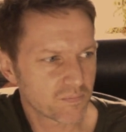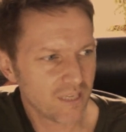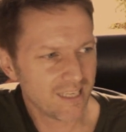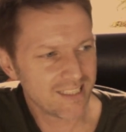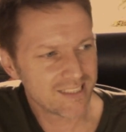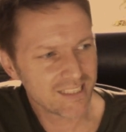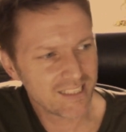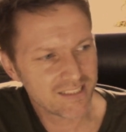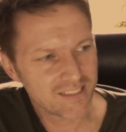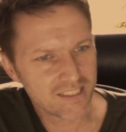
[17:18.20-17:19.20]

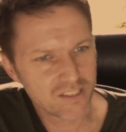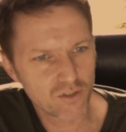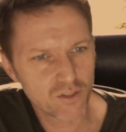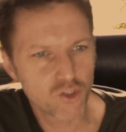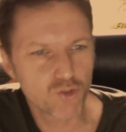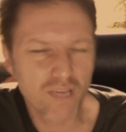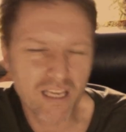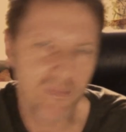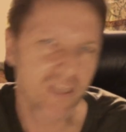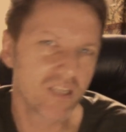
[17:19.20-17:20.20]
it's got a
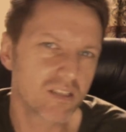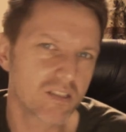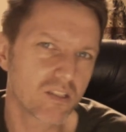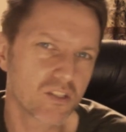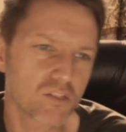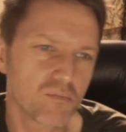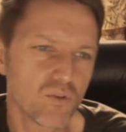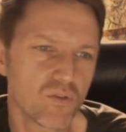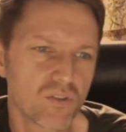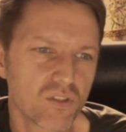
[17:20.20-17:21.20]
dreaminess and a
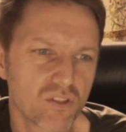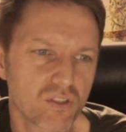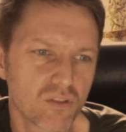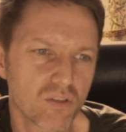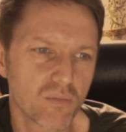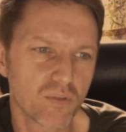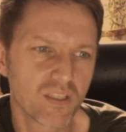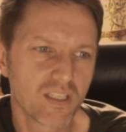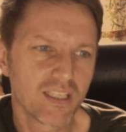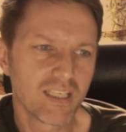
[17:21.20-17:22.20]
smoothness to it. But,
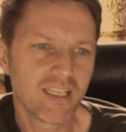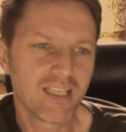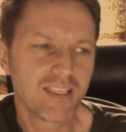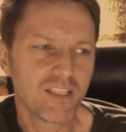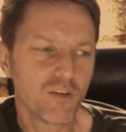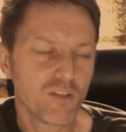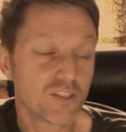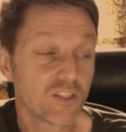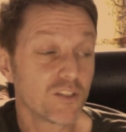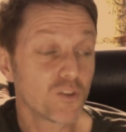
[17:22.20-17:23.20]
you know,
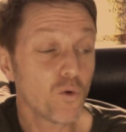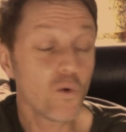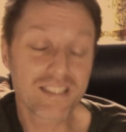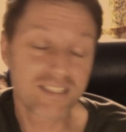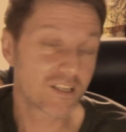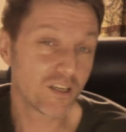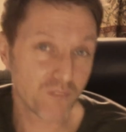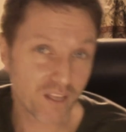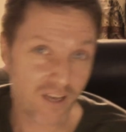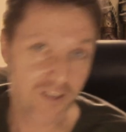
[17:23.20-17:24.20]
as always, it's kind of
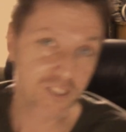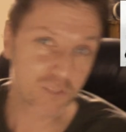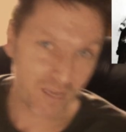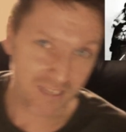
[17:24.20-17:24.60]
the unexpected